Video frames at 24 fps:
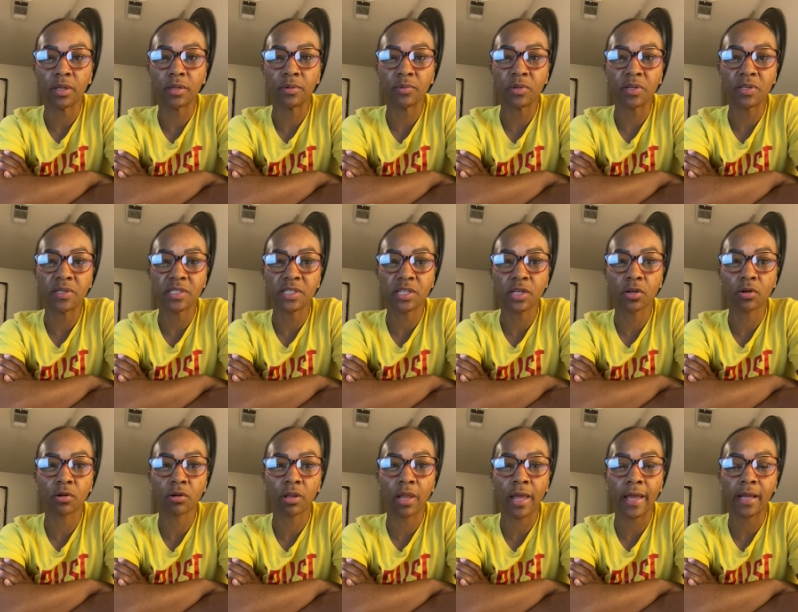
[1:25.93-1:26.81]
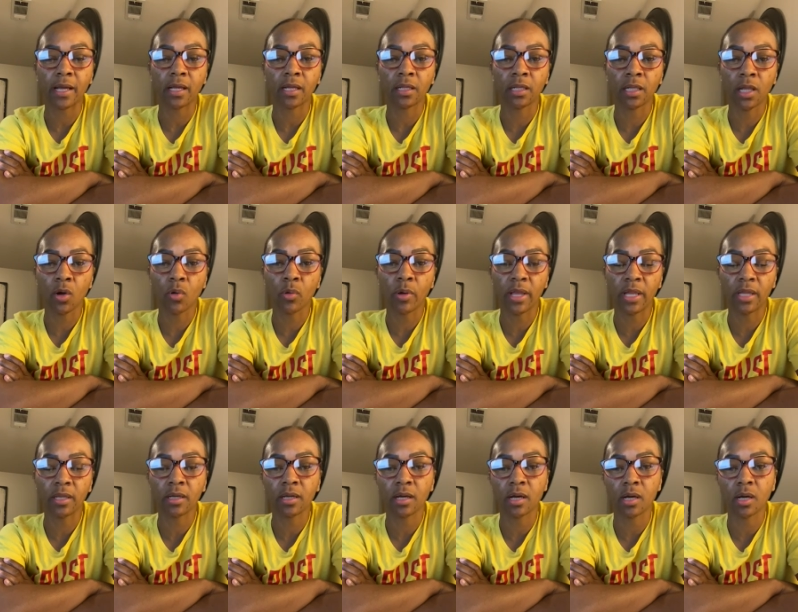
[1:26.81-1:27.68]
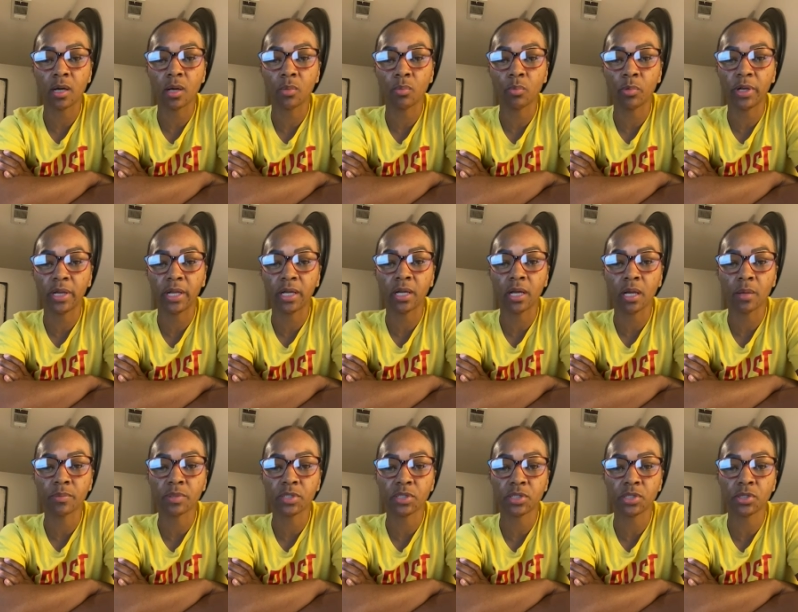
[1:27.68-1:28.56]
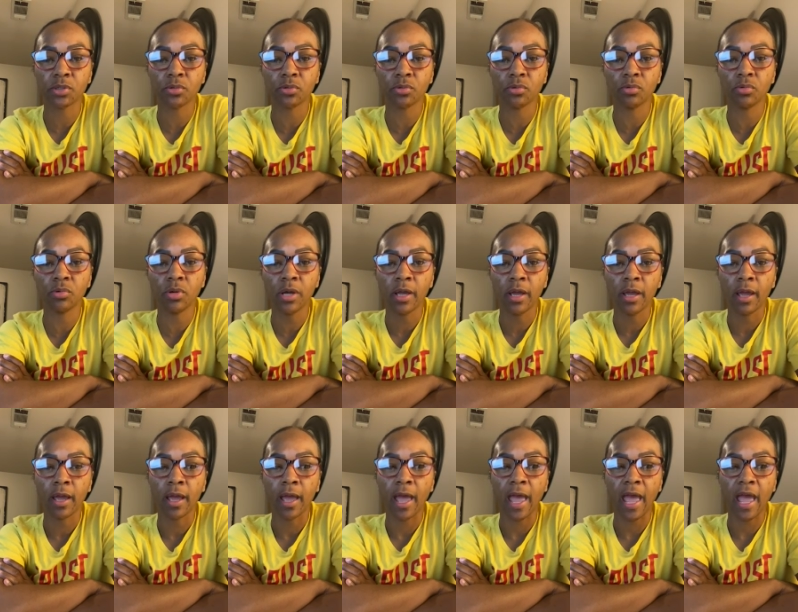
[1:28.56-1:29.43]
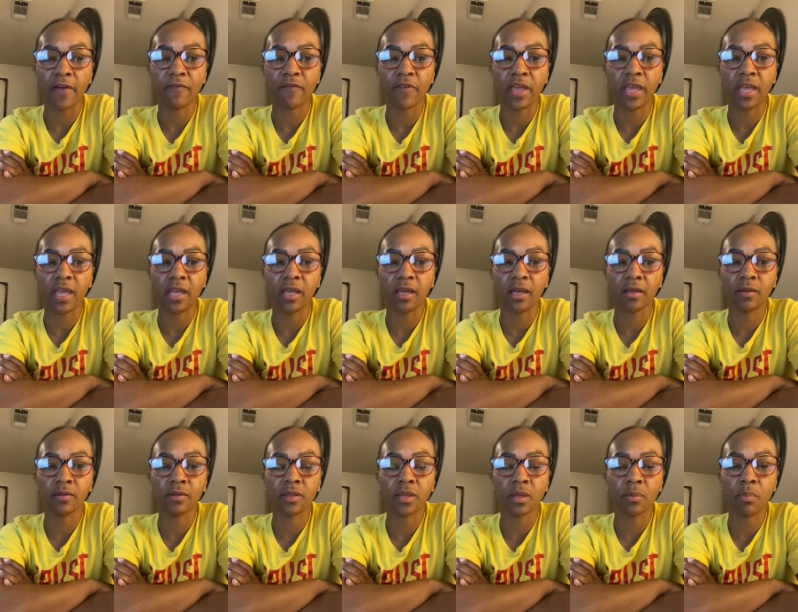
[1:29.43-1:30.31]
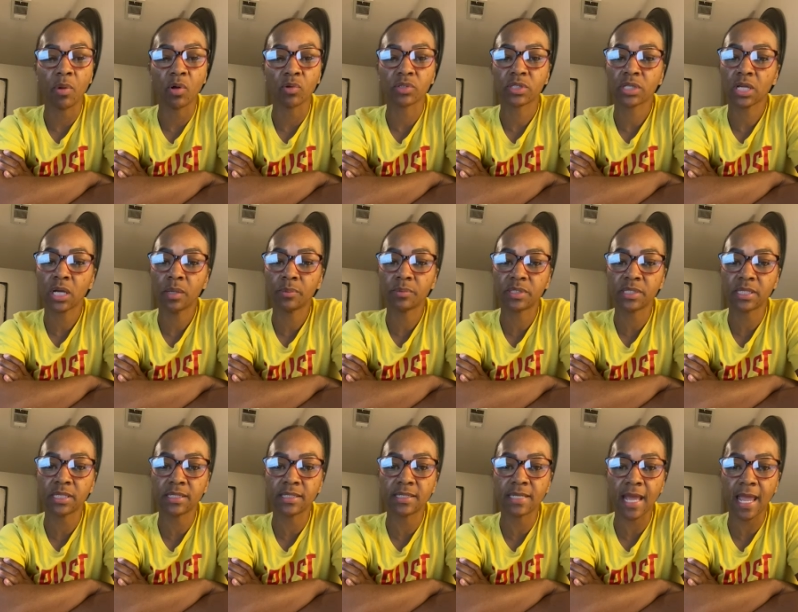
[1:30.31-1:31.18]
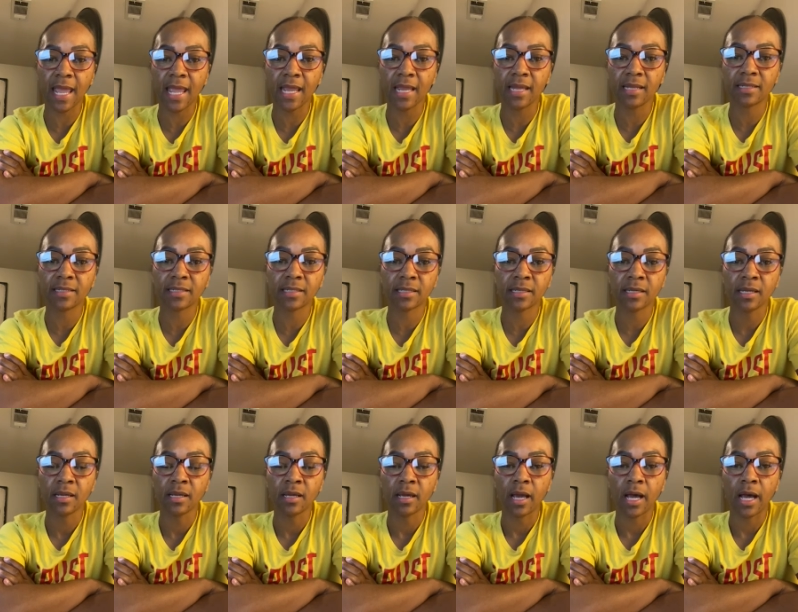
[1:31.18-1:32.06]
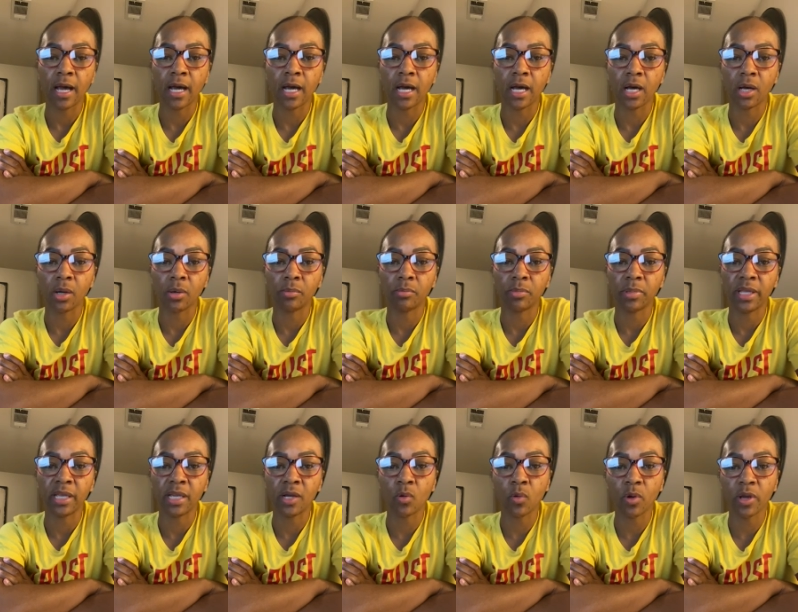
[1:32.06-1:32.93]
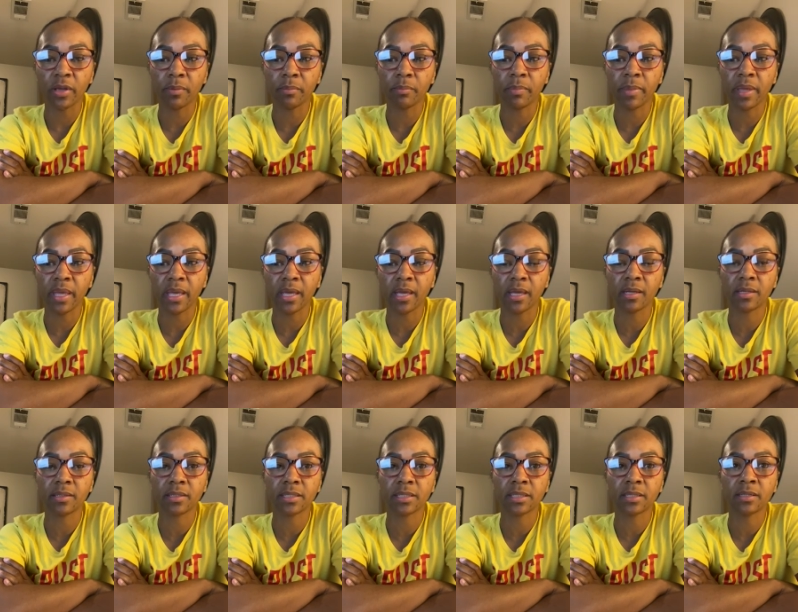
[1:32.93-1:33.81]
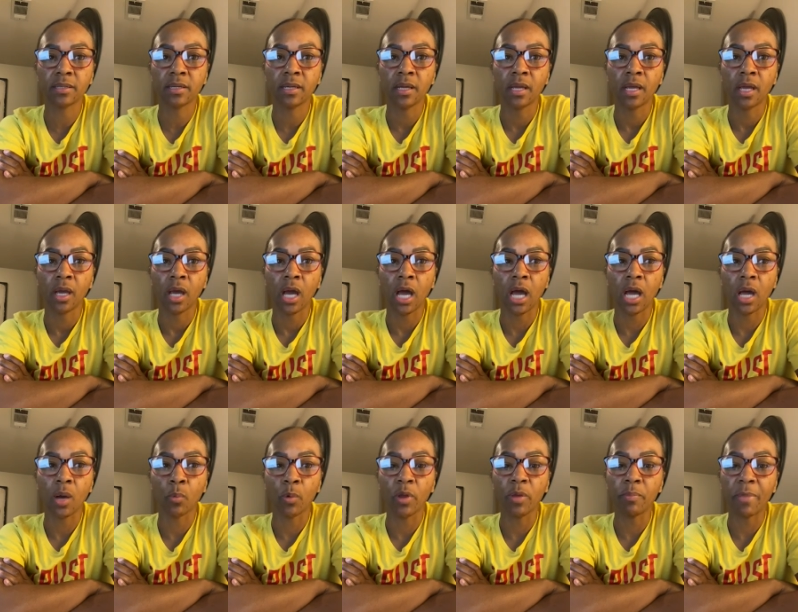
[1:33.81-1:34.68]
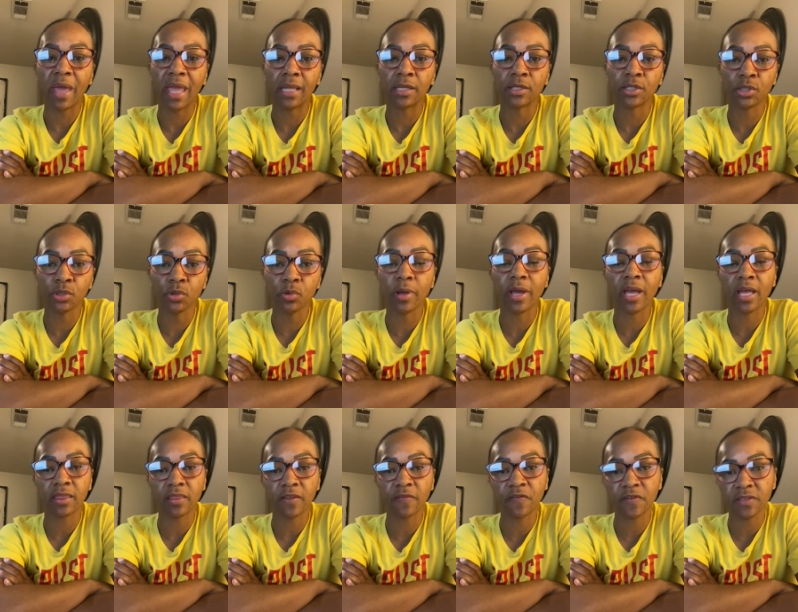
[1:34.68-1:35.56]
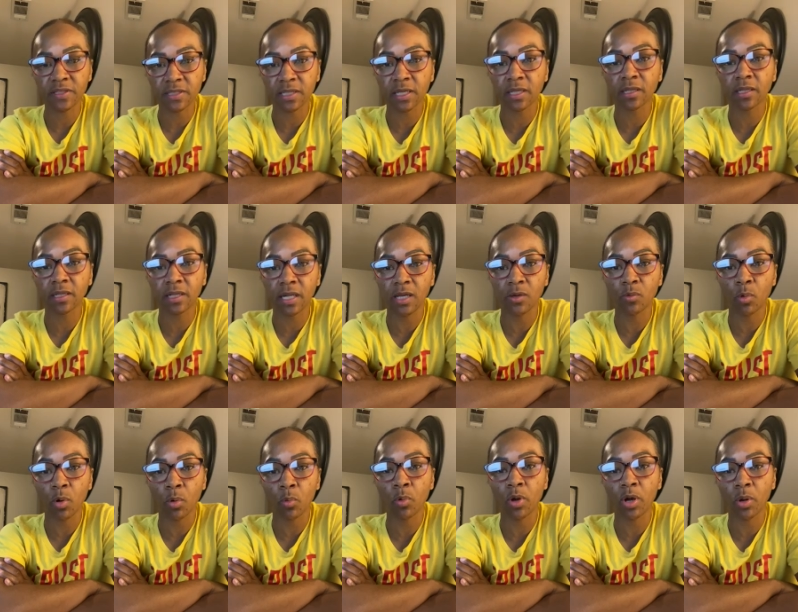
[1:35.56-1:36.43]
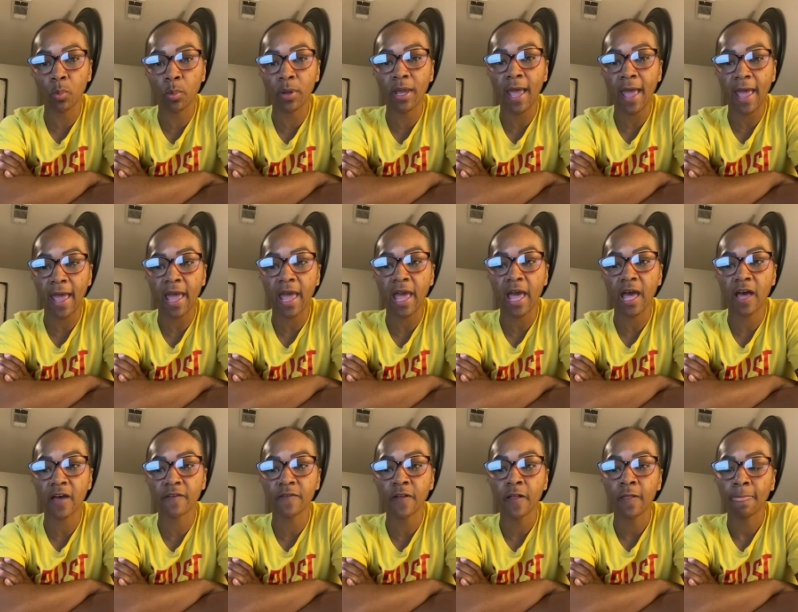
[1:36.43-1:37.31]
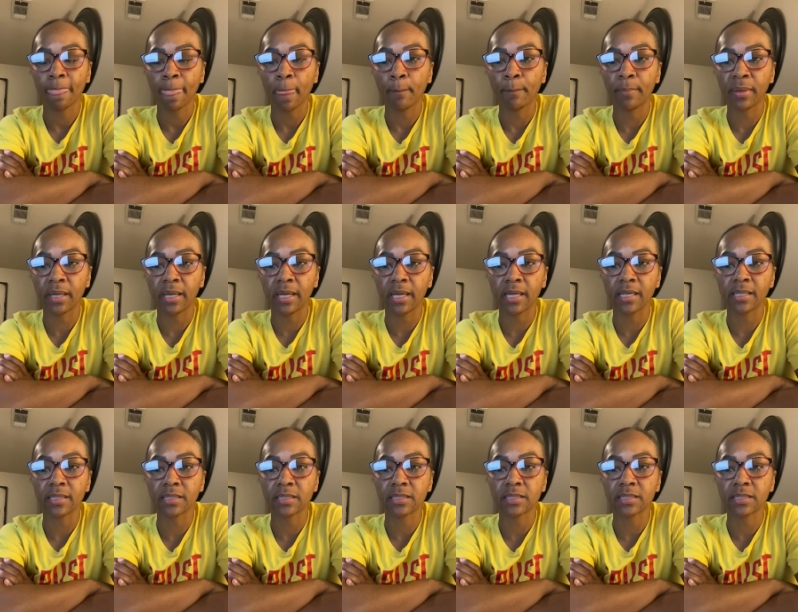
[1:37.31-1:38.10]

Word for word: considered like low income when it comes to having the most up-to-date um, equipment. Uh, we make do at the facility with what we have, but